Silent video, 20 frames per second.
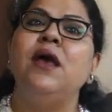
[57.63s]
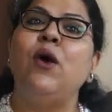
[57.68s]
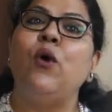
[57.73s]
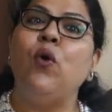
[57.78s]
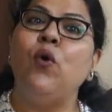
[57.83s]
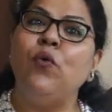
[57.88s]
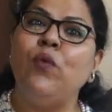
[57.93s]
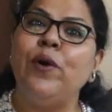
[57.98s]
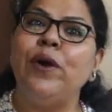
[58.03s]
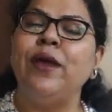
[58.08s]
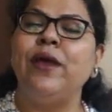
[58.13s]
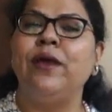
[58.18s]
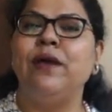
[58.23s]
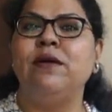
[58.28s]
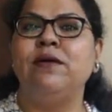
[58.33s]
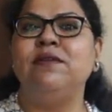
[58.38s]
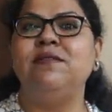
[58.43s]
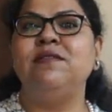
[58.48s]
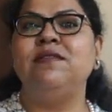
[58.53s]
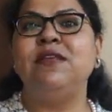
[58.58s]
Over
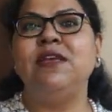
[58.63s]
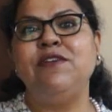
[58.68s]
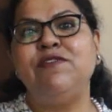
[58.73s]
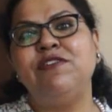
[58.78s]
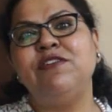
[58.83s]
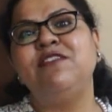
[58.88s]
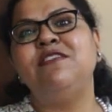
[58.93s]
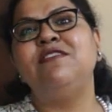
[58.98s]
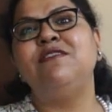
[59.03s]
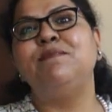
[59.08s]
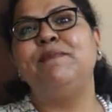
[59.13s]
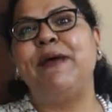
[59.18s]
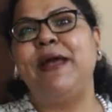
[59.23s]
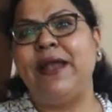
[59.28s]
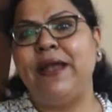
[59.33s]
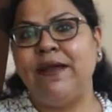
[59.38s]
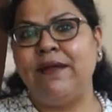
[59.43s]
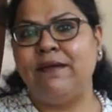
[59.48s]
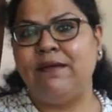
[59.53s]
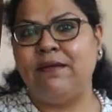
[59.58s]
here, Stephen
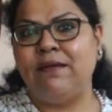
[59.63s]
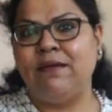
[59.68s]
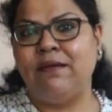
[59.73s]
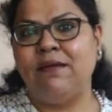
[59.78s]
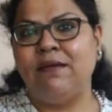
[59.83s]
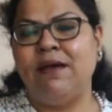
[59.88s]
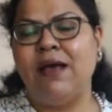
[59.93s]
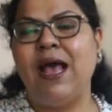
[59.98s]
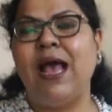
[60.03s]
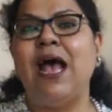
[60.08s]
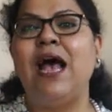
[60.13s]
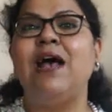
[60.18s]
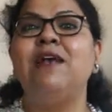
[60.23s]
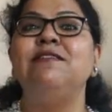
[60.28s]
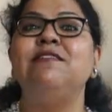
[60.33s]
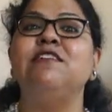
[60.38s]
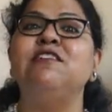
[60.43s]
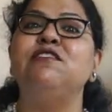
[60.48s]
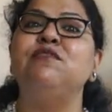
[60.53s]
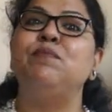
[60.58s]
Spender
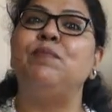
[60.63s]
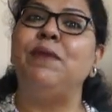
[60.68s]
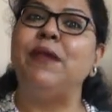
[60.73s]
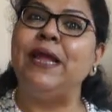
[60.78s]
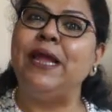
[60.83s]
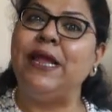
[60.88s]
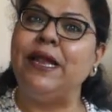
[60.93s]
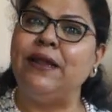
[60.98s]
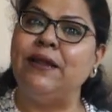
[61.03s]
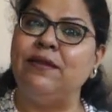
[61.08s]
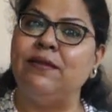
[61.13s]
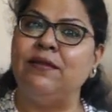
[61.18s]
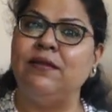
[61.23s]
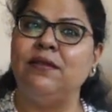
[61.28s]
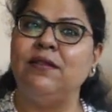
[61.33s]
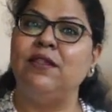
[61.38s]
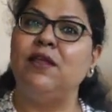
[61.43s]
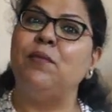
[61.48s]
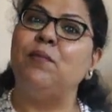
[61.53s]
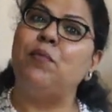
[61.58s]
has explained
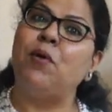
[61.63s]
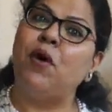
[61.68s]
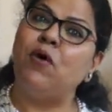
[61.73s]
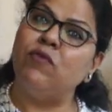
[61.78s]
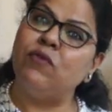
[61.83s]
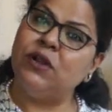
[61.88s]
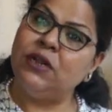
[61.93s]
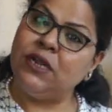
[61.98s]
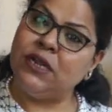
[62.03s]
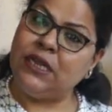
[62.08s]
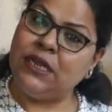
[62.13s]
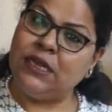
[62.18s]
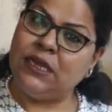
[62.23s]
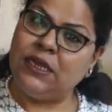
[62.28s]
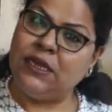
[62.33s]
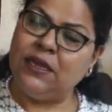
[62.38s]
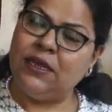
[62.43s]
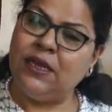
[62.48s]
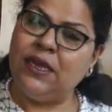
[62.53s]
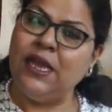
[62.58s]
the poverty
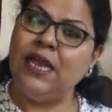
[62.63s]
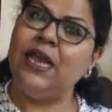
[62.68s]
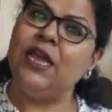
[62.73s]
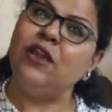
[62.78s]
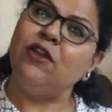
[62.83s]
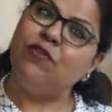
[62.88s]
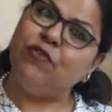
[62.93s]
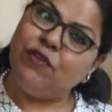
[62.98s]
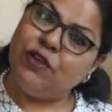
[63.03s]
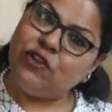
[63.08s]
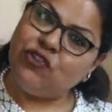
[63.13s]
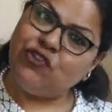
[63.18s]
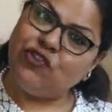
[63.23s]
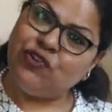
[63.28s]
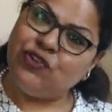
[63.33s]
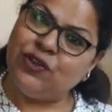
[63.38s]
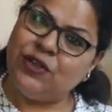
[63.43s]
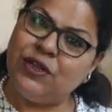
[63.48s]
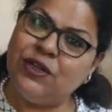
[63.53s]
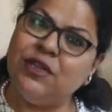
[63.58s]
in
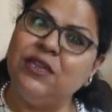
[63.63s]
which